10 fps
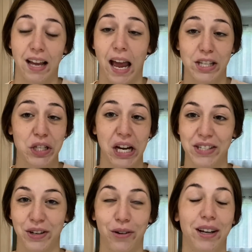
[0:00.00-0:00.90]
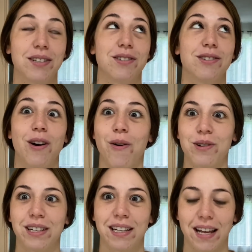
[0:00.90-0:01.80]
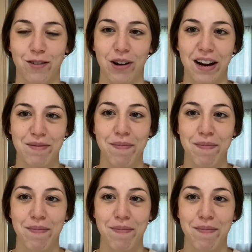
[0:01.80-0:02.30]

As you guys know, I don't really like wearing